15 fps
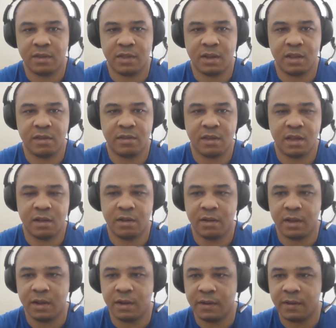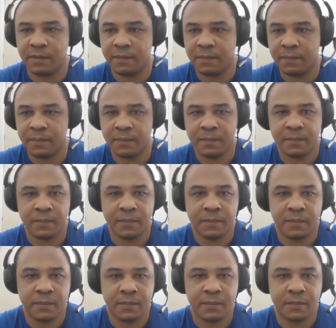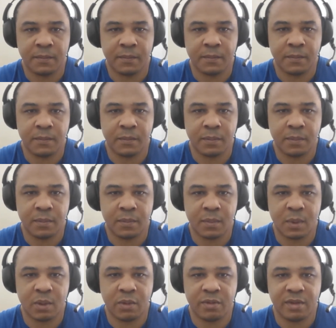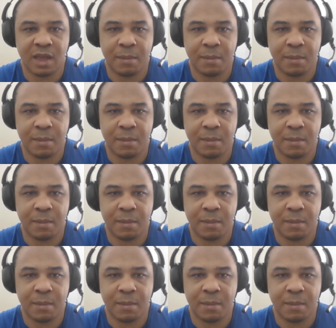This allows us to create a new instance dynamically, just as we did